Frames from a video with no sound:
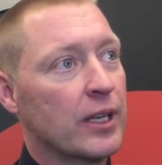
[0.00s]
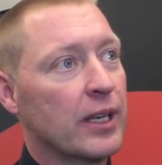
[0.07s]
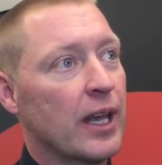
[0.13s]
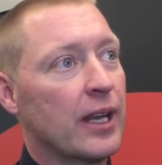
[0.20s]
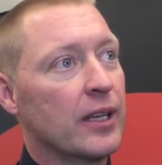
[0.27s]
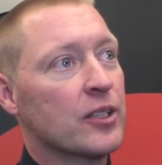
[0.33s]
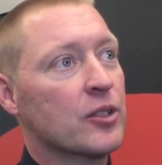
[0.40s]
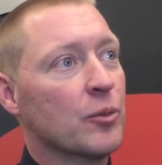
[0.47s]

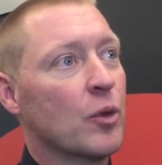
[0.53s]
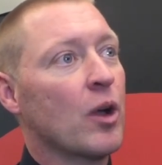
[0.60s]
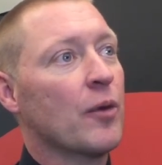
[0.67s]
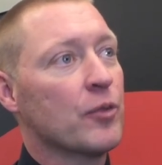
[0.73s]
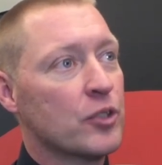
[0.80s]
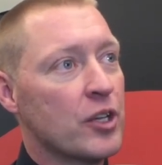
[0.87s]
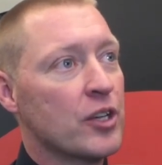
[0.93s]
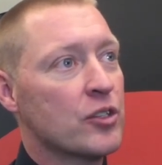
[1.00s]
getting some
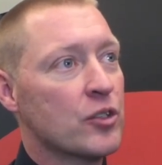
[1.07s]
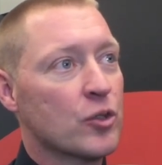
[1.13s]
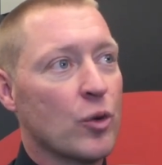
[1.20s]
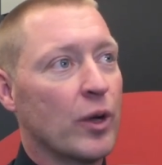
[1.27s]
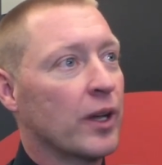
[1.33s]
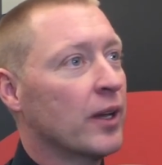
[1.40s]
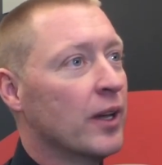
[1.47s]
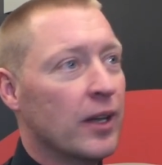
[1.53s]
conversations
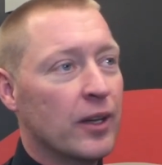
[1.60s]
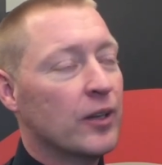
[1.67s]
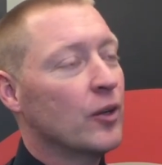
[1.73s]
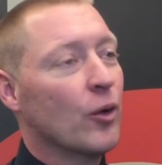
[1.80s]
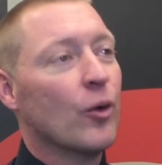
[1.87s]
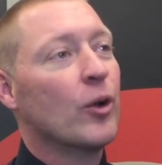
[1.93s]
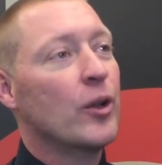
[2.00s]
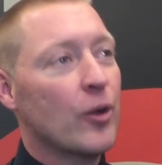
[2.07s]
going
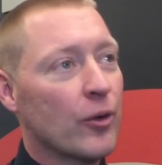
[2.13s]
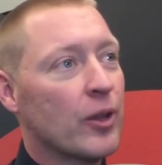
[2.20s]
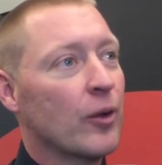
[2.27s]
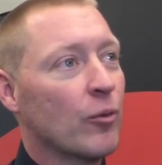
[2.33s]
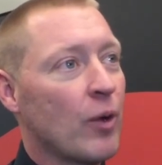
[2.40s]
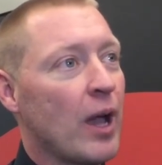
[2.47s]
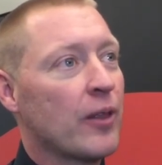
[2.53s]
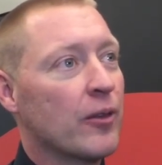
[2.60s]
earlier than,
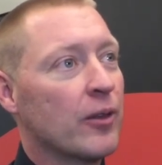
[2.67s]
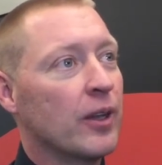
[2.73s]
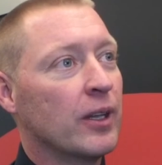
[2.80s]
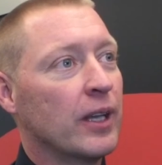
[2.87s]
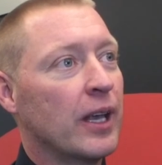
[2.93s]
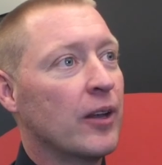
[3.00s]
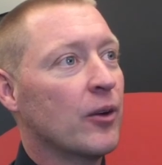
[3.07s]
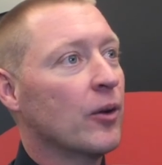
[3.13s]
rather than
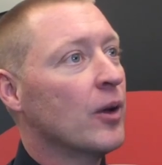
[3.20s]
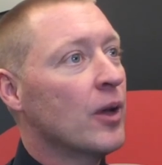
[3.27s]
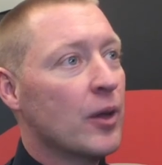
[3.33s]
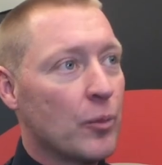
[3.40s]
later.